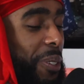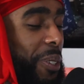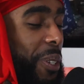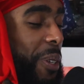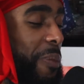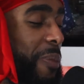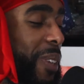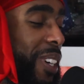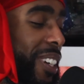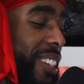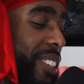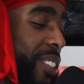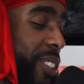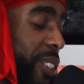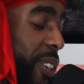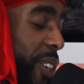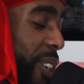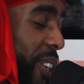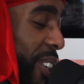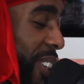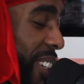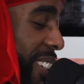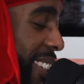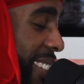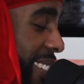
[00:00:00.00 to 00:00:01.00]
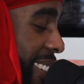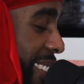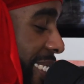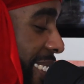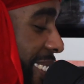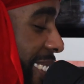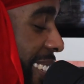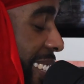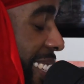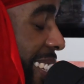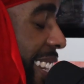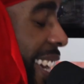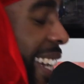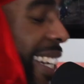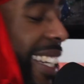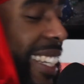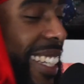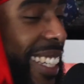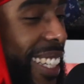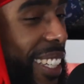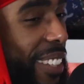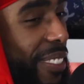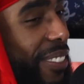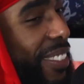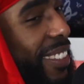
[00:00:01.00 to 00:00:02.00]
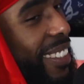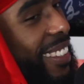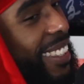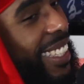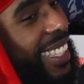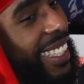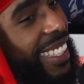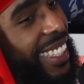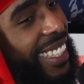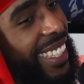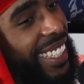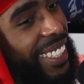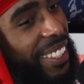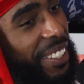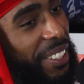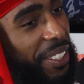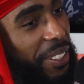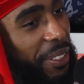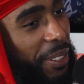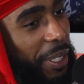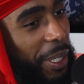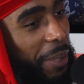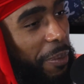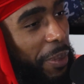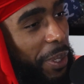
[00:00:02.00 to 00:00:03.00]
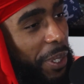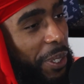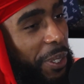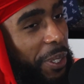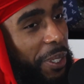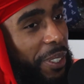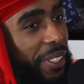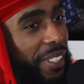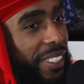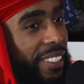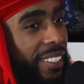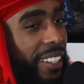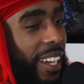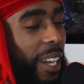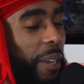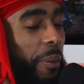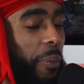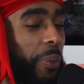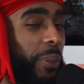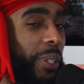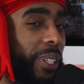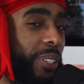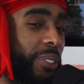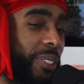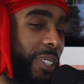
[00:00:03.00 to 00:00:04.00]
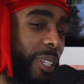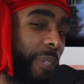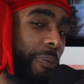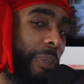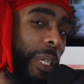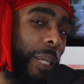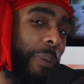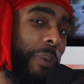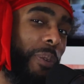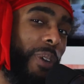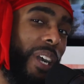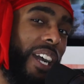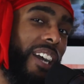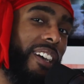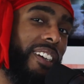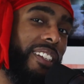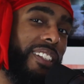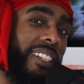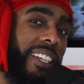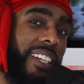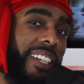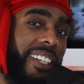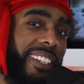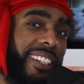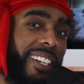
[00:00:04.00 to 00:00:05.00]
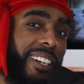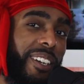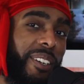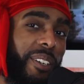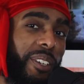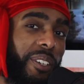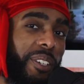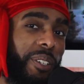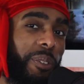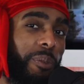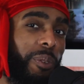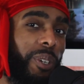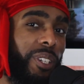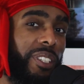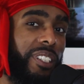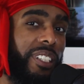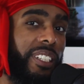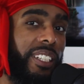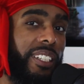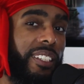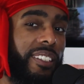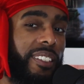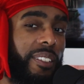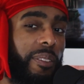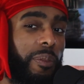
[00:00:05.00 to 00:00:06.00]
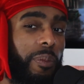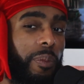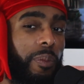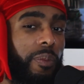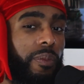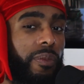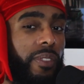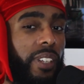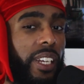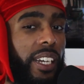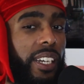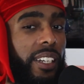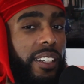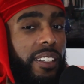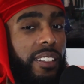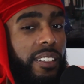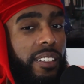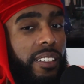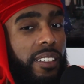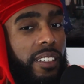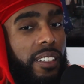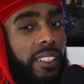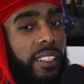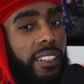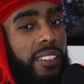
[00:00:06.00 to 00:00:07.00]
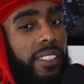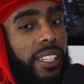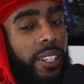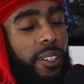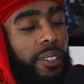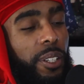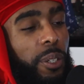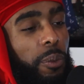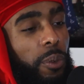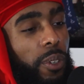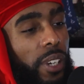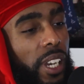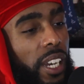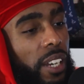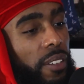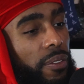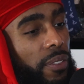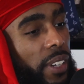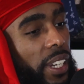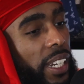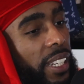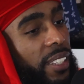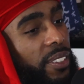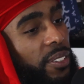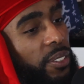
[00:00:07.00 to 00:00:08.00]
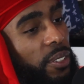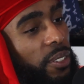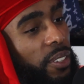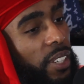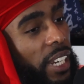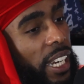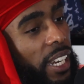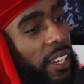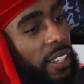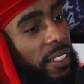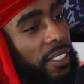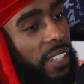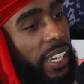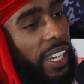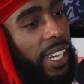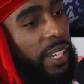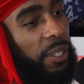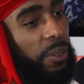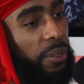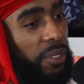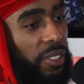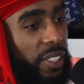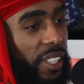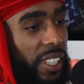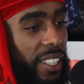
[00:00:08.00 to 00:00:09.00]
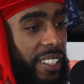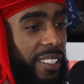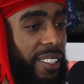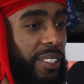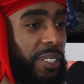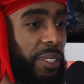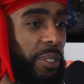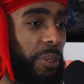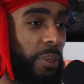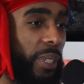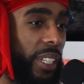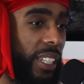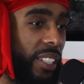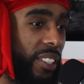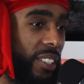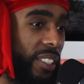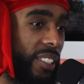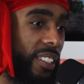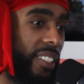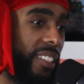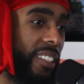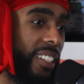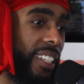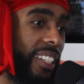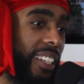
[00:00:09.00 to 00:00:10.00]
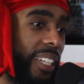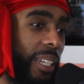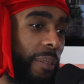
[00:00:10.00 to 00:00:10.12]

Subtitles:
too much on the negatives in the industry, because I'm pretty sure there's people out there that are gonna watch this and like they're gonna want advice on how to handle certain situations, and